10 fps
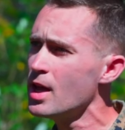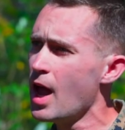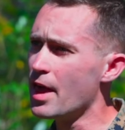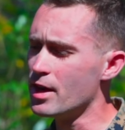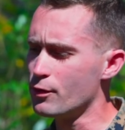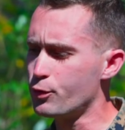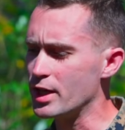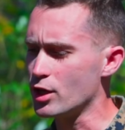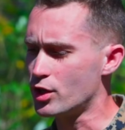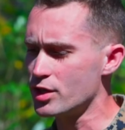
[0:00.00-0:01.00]
and then if we
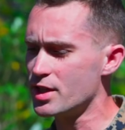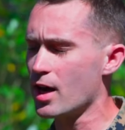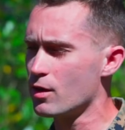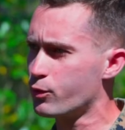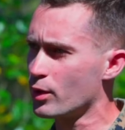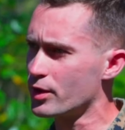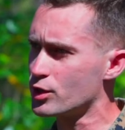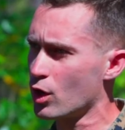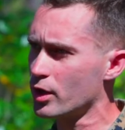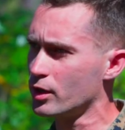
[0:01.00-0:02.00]
get good data of where the
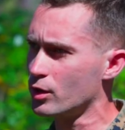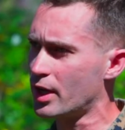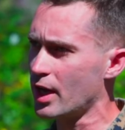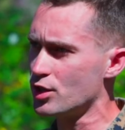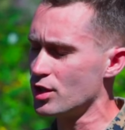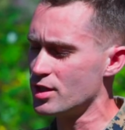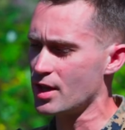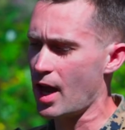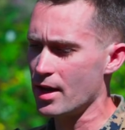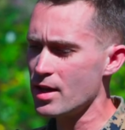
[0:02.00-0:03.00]
target location is
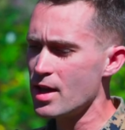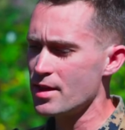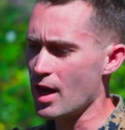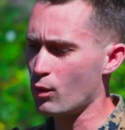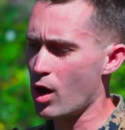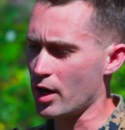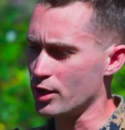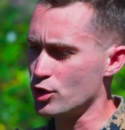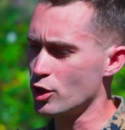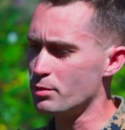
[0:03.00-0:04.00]
at, that
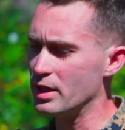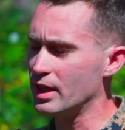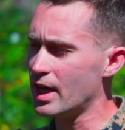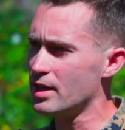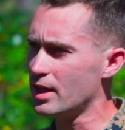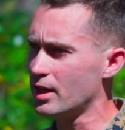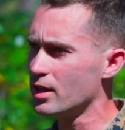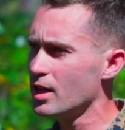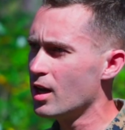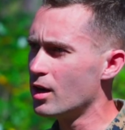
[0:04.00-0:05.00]
rocket should be landing
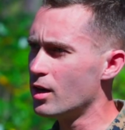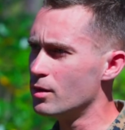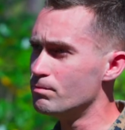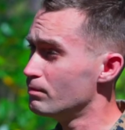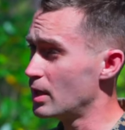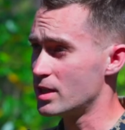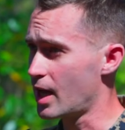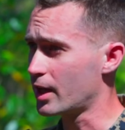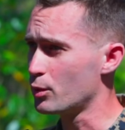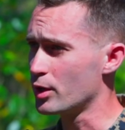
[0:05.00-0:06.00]
um,
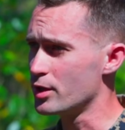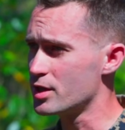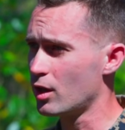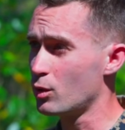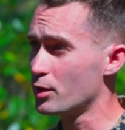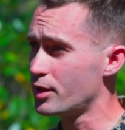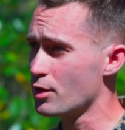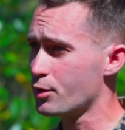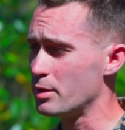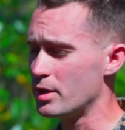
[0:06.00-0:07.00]
exactly where you tell it within
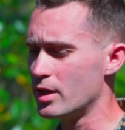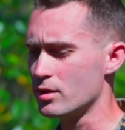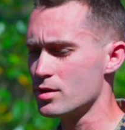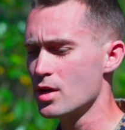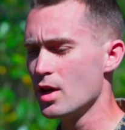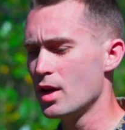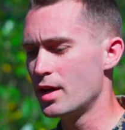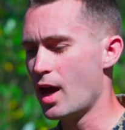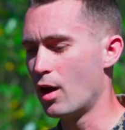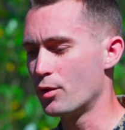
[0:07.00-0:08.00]
three meters.
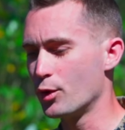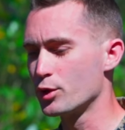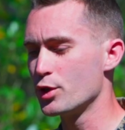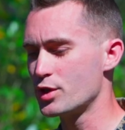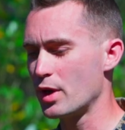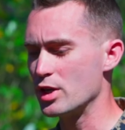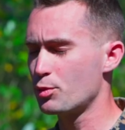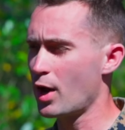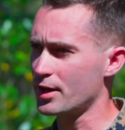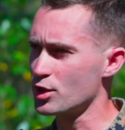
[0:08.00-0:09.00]
Now, the reduced range
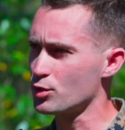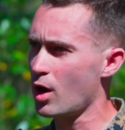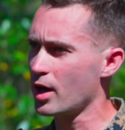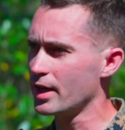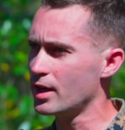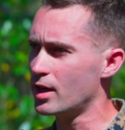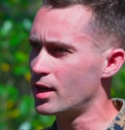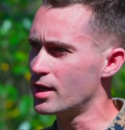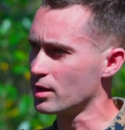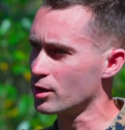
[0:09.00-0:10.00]
practice rocket uh,
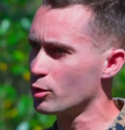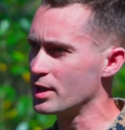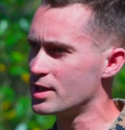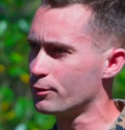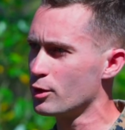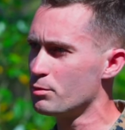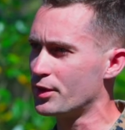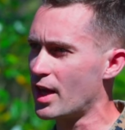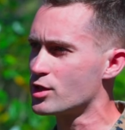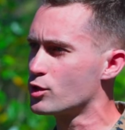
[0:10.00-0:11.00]
is a little bit different, but
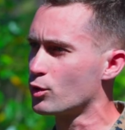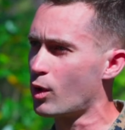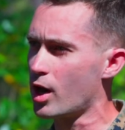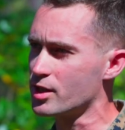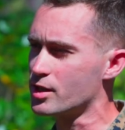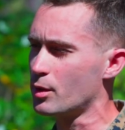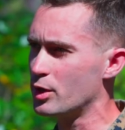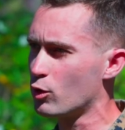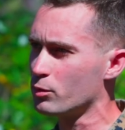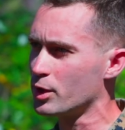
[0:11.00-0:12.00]
that's the rockets that we
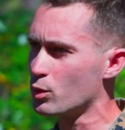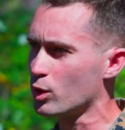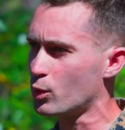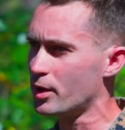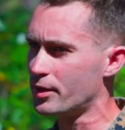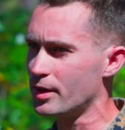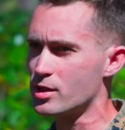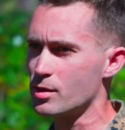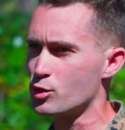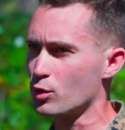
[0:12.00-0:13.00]
normally work with in
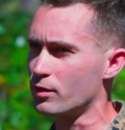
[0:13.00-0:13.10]
some sort of